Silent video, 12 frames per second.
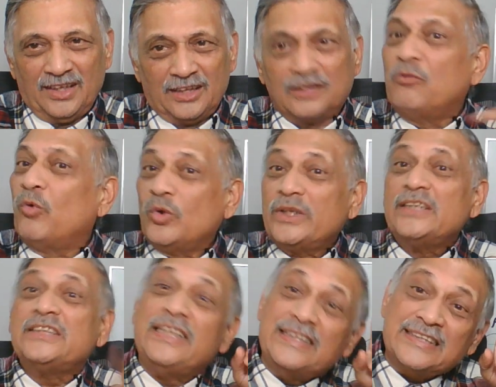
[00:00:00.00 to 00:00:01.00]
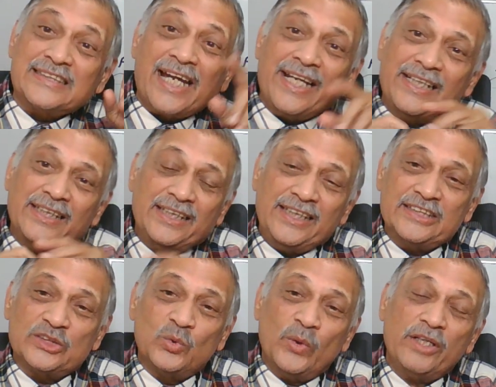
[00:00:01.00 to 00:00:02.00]
The voltage inside
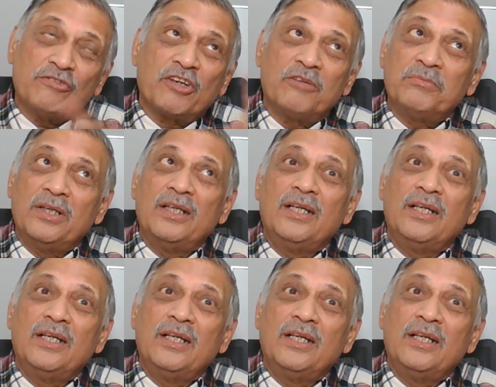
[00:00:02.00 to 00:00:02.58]
is going from